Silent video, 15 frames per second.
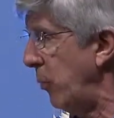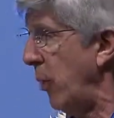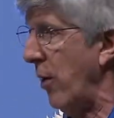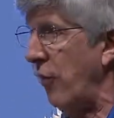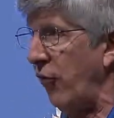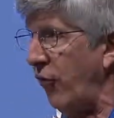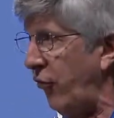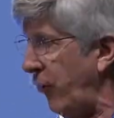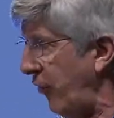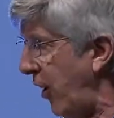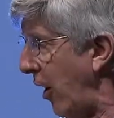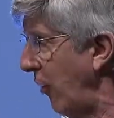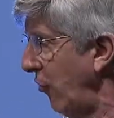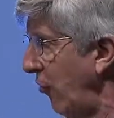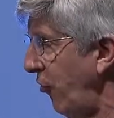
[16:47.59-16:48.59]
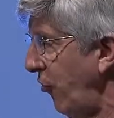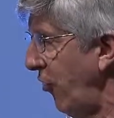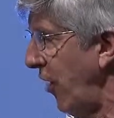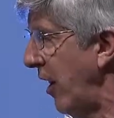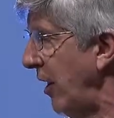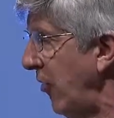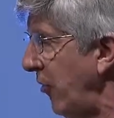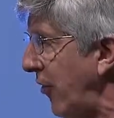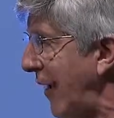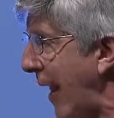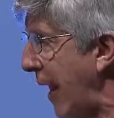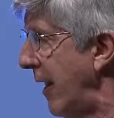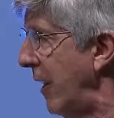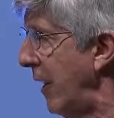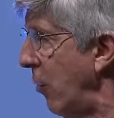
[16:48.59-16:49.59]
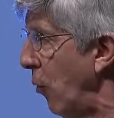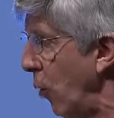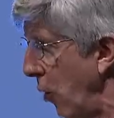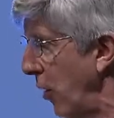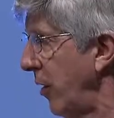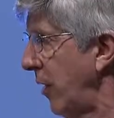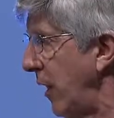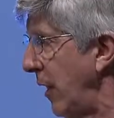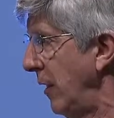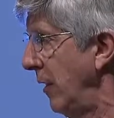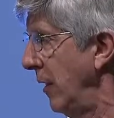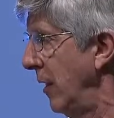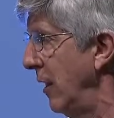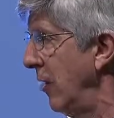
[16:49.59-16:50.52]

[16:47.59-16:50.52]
where the scarce thing is getting it working